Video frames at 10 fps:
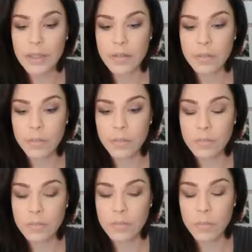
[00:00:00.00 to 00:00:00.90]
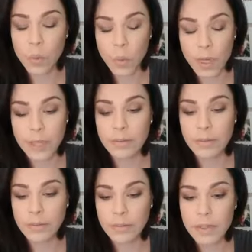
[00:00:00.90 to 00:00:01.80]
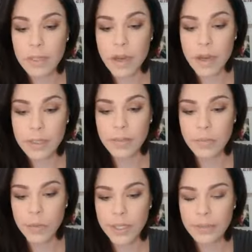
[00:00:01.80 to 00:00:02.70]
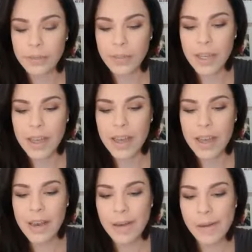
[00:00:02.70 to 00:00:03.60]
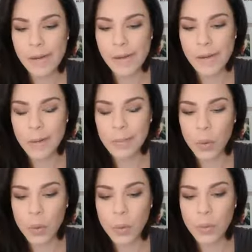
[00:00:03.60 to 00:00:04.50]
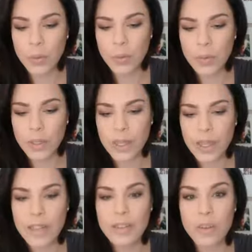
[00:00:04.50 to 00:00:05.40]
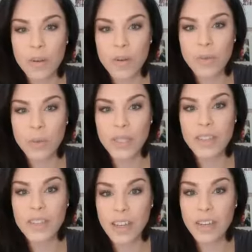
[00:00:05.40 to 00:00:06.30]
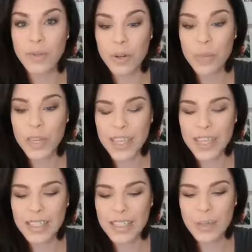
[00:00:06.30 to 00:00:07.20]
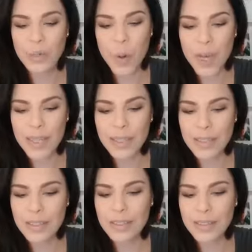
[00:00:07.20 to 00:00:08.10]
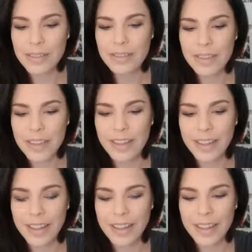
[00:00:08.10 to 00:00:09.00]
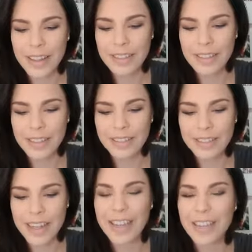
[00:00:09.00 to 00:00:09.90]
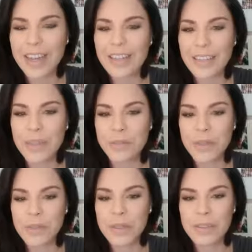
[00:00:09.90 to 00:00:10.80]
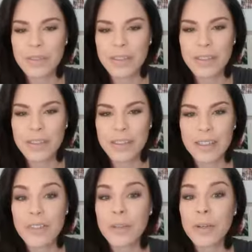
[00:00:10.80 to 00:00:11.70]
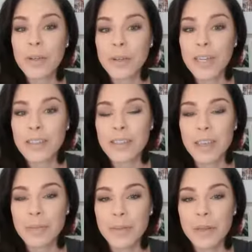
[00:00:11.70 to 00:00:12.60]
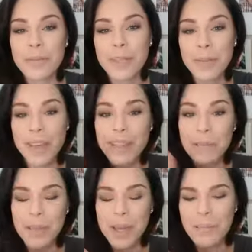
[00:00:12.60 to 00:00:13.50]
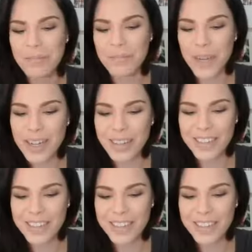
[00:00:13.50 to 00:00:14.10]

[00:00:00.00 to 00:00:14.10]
of wood, tons of wood. Ooh, it has an all wood sunroom in it. What? I like that. I like sunrooms. Everybody who likes a sunroom, give me a thumbs up, right?